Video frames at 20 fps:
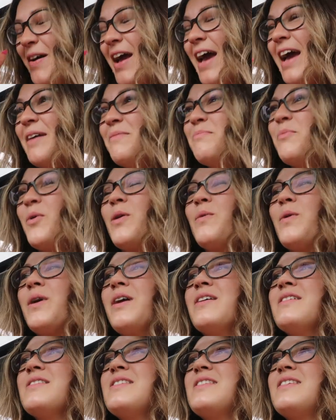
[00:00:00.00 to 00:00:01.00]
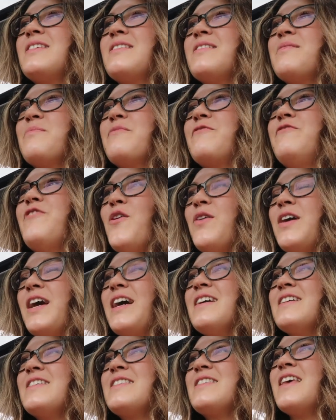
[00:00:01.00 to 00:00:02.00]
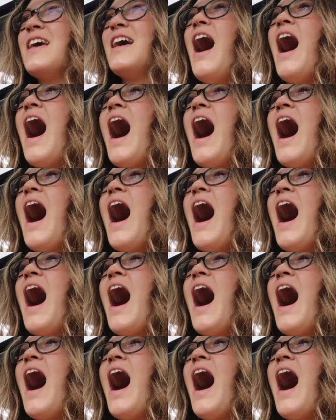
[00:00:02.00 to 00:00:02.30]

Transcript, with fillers: Okay, more words. Focus.